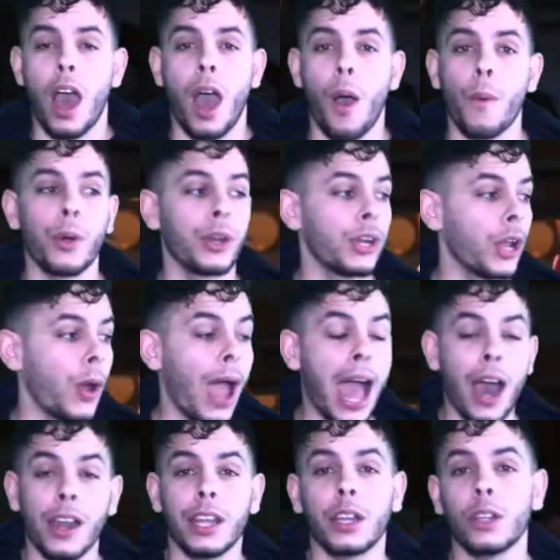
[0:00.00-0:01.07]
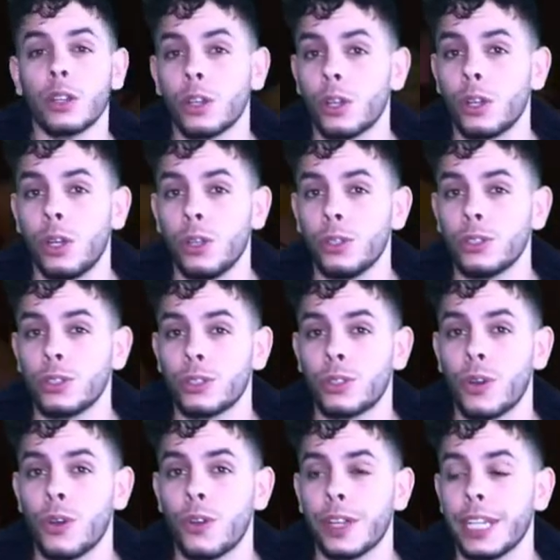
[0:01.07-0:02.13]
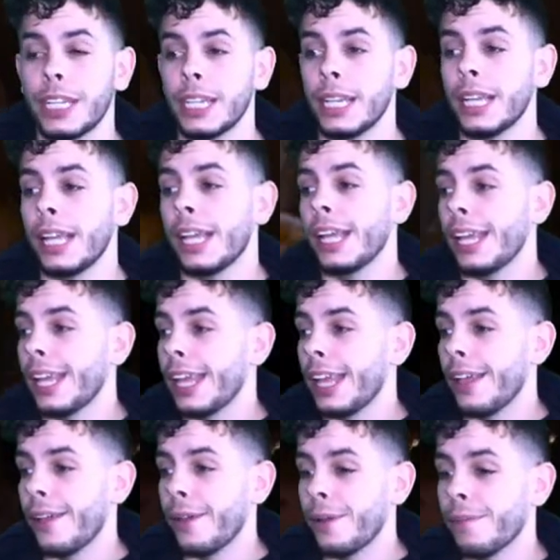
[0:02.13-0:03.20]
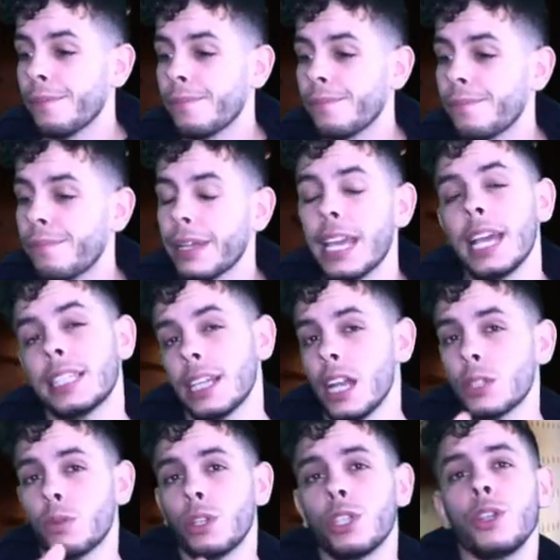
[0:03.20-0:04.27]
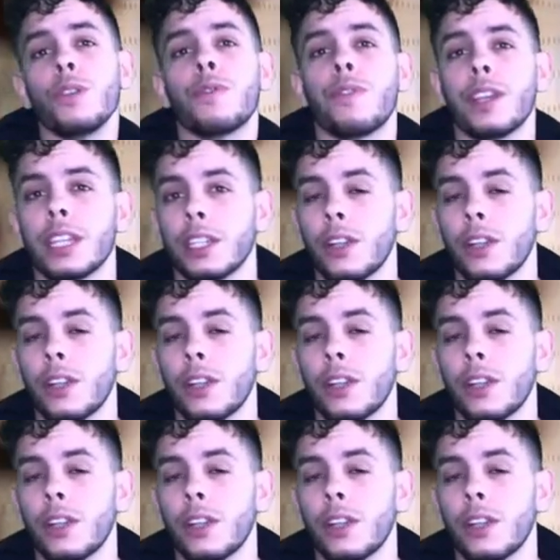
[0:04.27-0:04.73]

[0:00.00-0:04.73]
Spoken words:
I want to know how they're going to conclude the story. But yeah, tell us what you think.